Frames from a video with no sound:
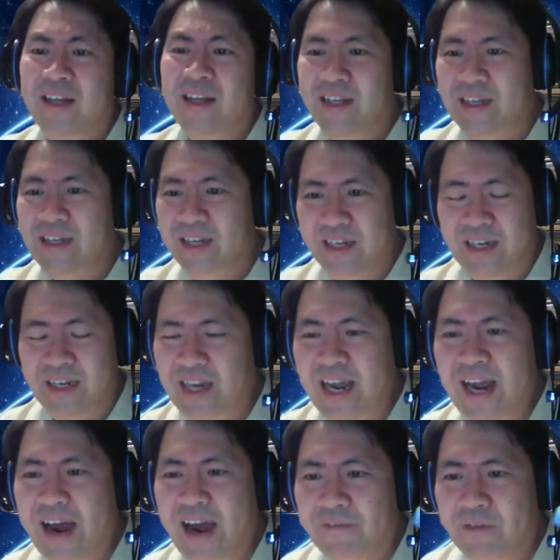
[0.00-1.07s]
The
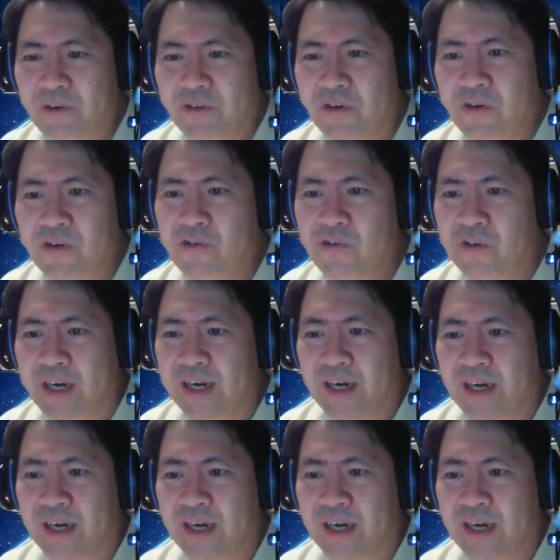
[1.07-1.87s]
day after surgery,